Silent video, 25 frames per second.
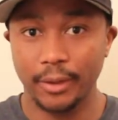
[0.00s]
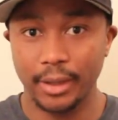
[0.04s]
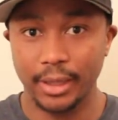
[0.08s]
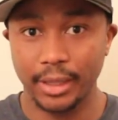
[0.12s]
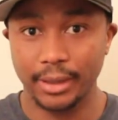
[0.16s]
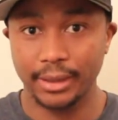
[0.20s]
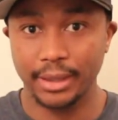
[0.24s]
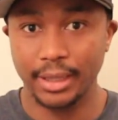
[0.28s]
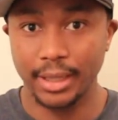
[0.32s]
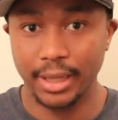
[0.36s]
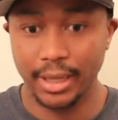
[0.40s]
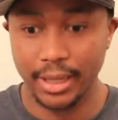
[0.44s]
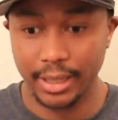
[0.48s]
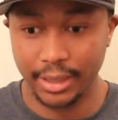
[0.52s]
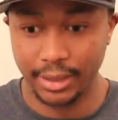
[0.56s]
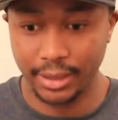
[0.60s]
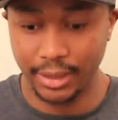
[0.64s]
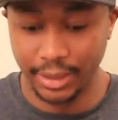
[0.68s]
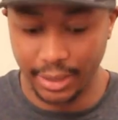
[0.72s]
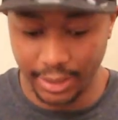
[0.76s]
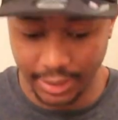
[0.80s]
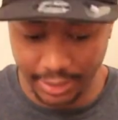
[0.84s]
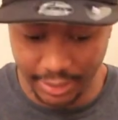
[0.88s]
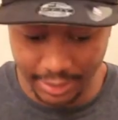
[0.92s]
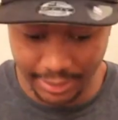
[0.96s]

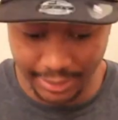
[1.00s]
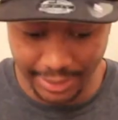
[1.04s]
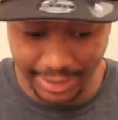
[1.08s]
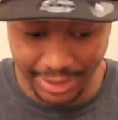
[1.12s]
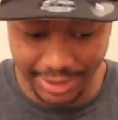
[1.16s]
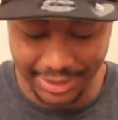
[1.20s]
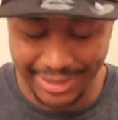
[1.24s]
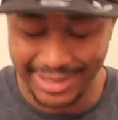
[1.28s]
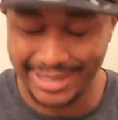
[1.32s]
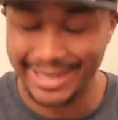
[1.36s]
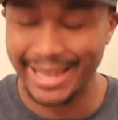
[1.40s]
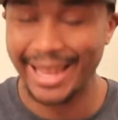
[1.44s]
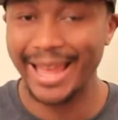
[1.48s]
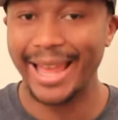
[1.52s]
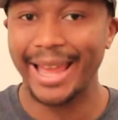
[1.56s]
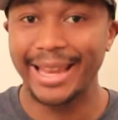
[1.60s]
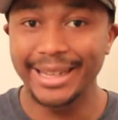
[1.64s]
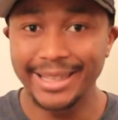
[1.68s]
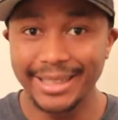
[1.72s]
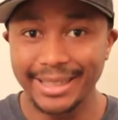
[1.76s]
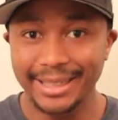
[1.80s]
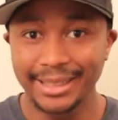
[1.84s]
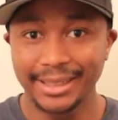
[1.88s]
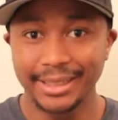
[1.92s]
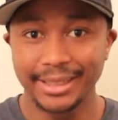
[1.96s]
Thanos'
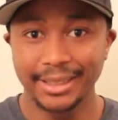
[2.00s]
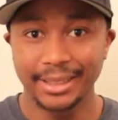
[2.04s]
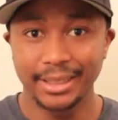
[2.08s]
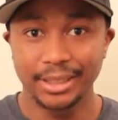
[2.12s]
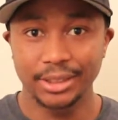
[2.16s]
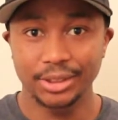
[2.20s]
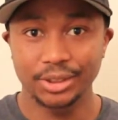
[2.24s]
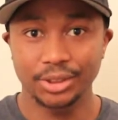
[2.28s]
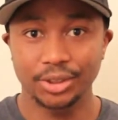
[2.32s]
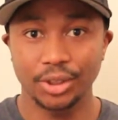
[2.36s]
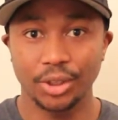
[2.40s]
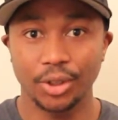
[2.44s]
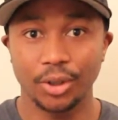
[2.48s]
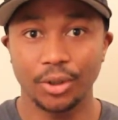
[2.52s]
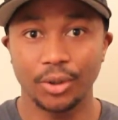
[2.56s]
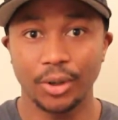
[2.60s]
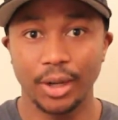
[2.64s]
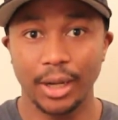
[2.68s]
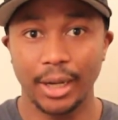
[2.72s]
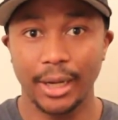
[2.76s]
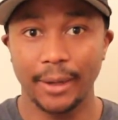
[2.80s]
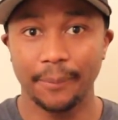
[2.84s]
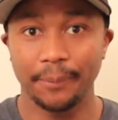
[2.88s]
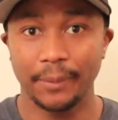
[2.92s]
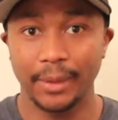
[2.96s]
head. So
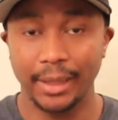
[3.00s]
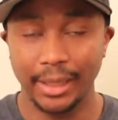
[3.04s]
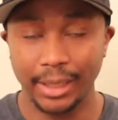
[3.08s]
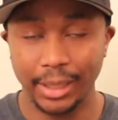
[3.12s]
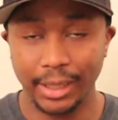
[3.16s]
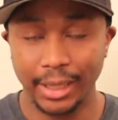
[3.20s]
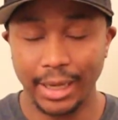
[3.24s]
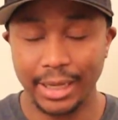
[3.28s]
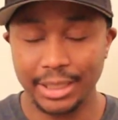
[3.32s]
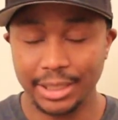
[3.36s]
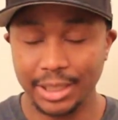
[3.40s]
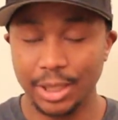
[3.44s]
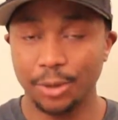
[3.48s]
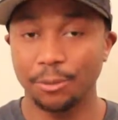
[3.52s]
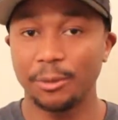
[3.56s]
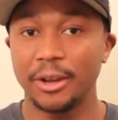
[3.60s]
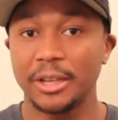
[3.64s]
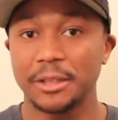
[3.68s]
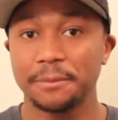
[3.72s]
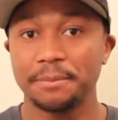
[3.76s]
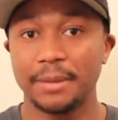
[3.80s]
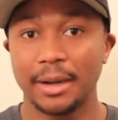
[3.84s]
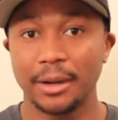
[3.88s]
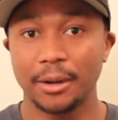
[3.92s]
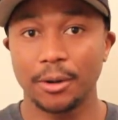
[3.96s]
he actually
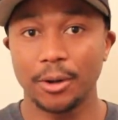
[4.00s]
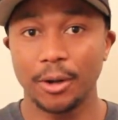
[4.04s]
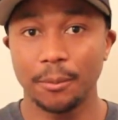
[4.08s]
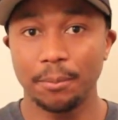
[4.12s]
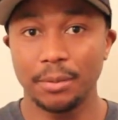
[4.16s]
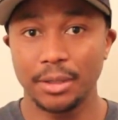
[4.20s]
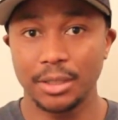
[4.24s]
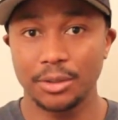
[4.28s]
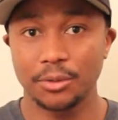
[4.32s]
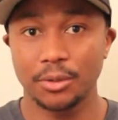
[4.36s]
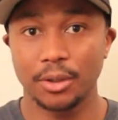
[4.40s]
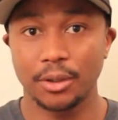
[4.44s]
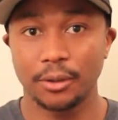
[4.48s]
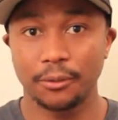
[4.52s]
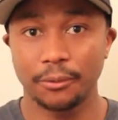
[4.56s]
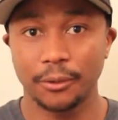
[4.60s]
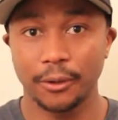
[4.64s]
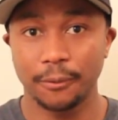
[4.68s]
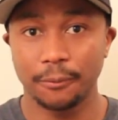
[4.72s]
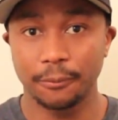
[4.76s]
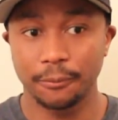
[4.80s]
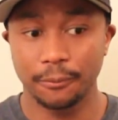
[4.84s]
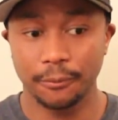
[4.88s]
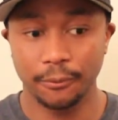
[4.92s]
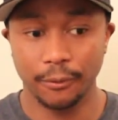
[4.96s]
wakes back up as well
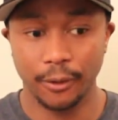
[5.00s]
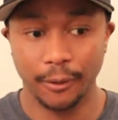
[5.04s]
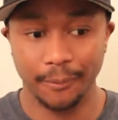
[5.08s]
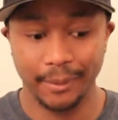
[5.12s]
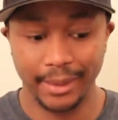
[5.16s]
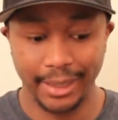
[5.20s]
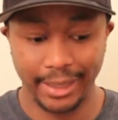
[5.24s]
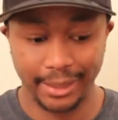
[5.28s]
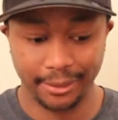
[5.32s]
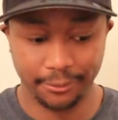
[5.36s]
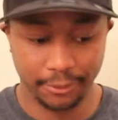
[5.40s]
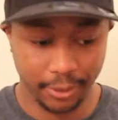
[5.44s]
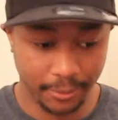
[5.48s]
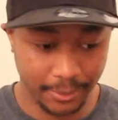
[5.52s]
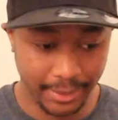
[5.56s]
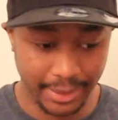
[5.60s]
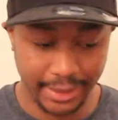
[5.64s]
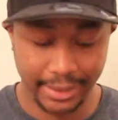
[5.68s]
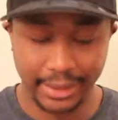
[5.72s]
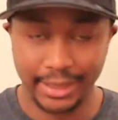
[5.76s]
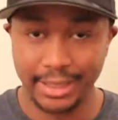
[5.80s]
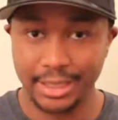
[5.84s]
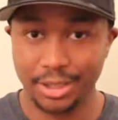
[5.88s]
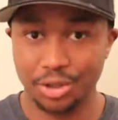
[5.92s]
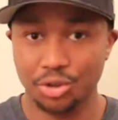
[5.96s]
from
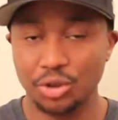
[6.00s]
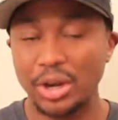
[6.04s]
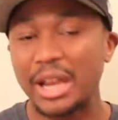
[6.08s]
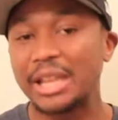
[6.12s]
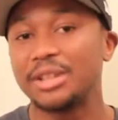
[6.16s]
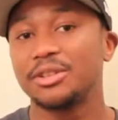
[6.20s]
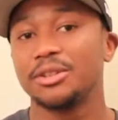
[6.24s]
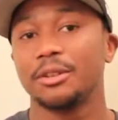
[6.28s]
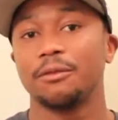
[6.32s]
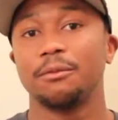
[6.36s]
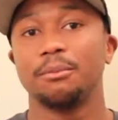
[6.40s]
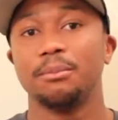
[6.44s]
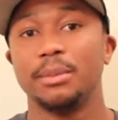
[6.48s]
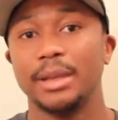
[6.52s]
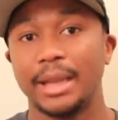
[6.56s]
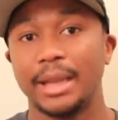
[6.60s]
his trance of